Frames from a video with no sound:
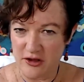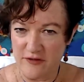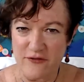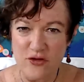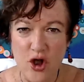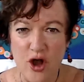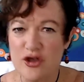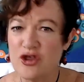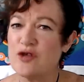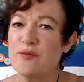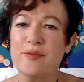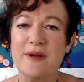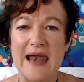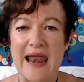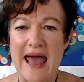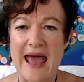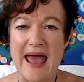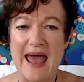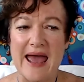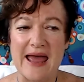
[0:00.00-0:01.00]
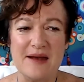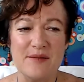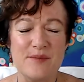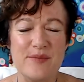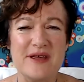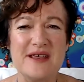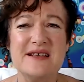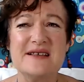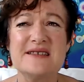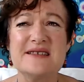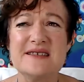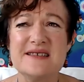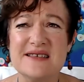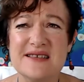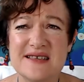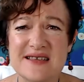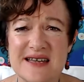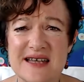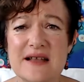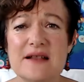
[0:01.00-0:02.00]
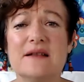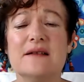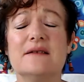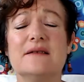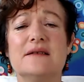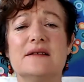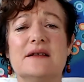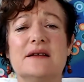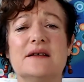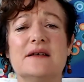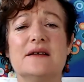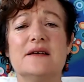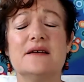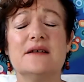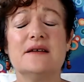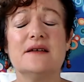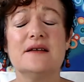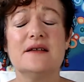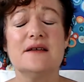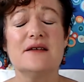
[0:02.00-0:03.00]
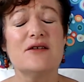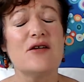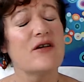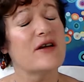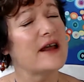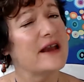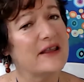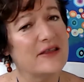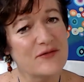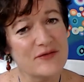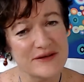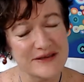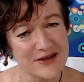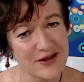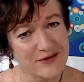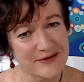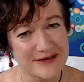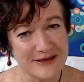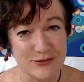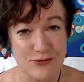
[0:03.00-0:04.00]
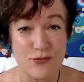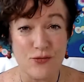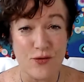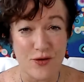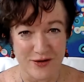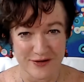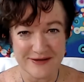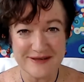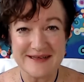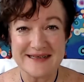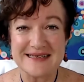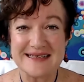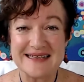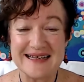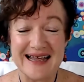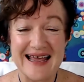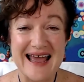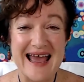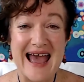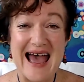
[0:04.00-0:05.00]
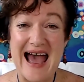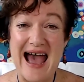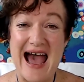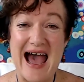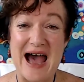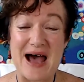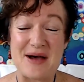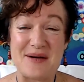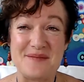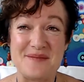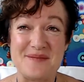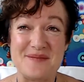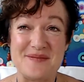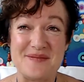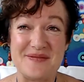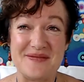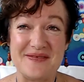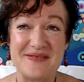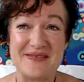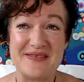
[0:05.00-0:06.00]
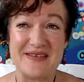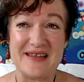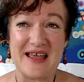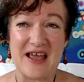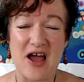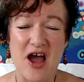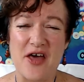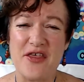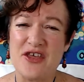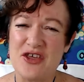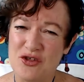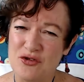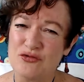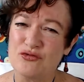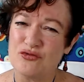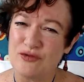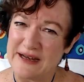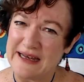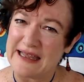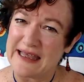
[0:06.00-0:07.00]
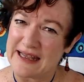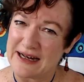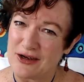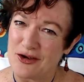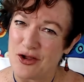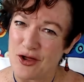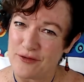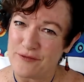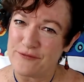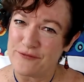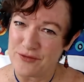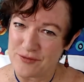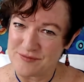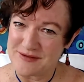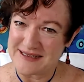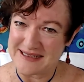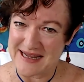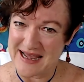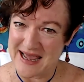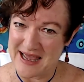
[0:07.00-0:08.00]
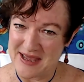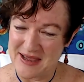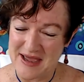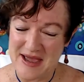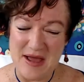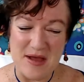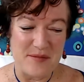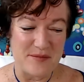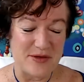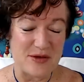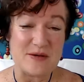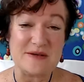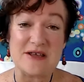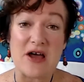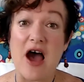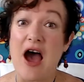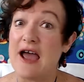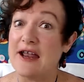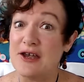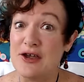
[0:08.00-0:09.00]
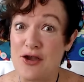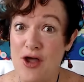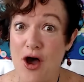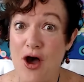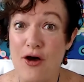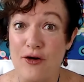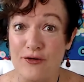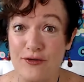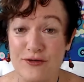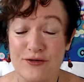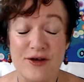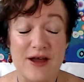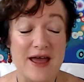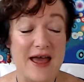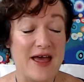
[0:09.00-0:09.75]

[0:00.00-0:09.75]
got your plan, but you're still not getting the results you want, I think you'll really get a lot from today, because I know